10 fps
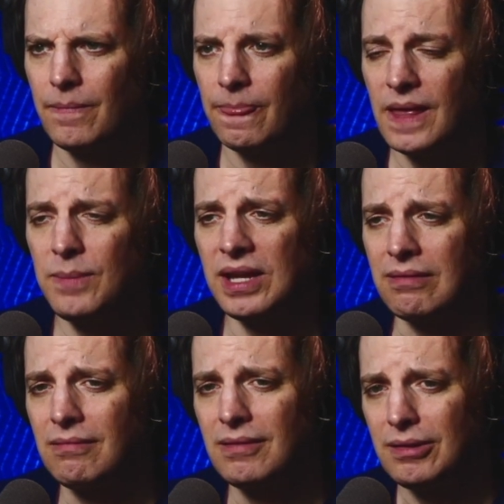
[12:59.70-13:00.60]
I mean,
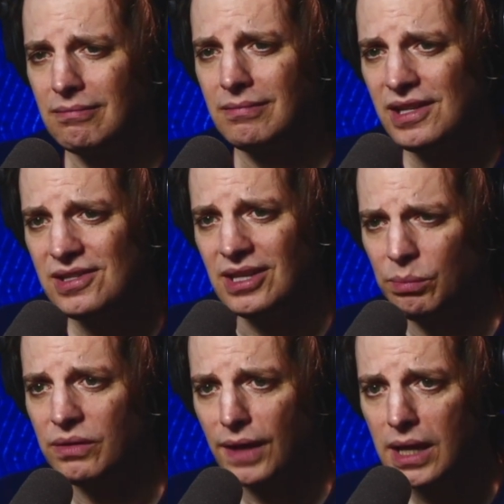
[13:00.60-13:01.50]
he's
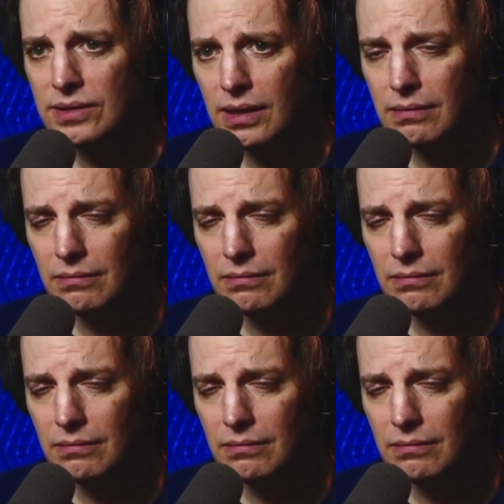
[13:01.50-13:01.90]
improvising,